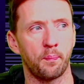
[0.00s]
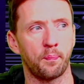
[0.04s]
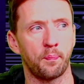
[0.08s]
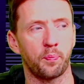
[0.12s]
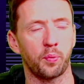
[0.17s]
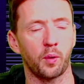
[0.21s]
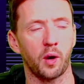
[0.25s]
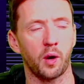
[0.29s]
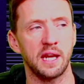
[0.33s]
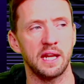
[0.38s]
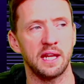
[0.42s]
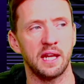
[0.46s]

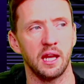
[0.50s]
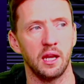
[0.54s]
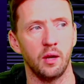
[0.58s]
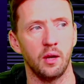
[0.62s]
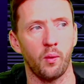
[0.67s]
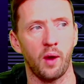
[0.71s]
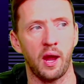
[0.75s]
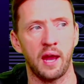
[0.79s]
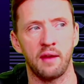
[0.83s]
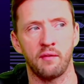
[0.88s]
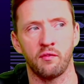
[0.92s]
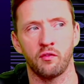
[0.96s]
breaking
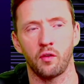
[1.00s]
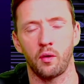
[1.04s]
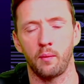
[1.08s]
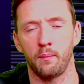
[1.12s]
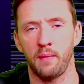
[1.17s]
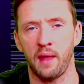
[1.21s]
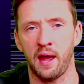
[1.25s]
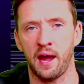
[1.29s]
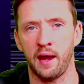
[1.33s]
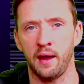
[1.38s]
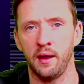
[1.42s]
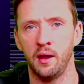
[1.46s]
away from
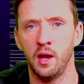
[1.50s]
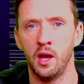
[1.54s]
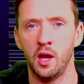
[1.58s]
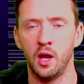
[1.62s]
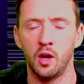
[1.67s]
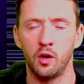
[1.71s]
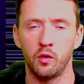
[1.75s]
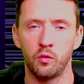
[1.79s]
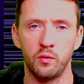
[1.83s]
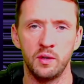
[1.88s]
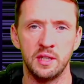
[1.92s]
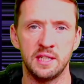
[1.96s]
that
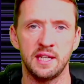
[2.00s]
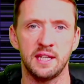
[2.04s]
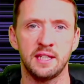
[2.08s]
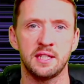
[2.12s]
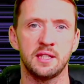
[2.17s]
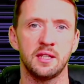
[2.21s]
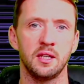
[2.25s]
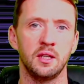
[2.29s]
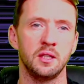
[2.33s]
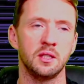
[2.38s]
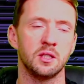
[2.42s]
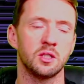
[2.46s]

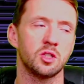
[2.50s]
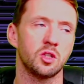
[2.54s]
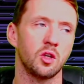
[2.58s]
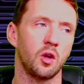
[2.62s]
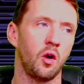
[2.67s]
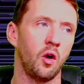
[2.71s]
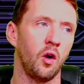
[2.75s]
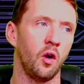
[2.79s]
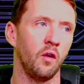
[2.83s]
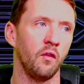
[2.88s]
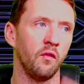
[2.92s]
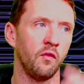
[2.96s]
resistance
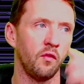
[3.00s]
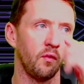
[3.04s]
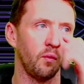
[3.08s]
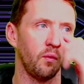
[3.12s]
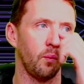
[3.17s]
of